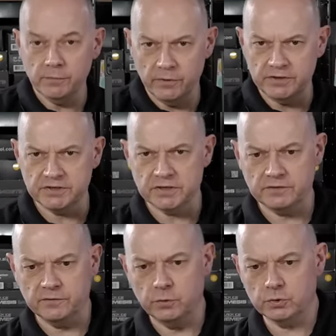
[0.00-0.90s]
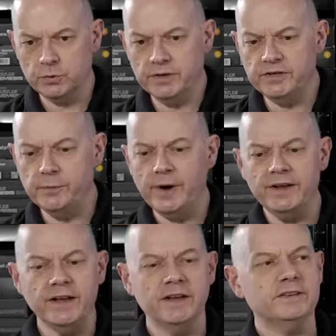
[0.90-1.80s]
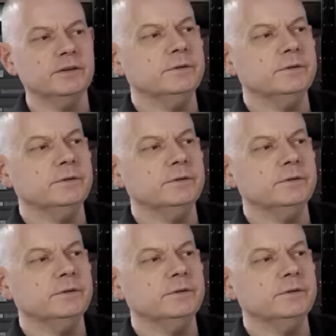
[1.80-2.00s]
This is a 420 radiator,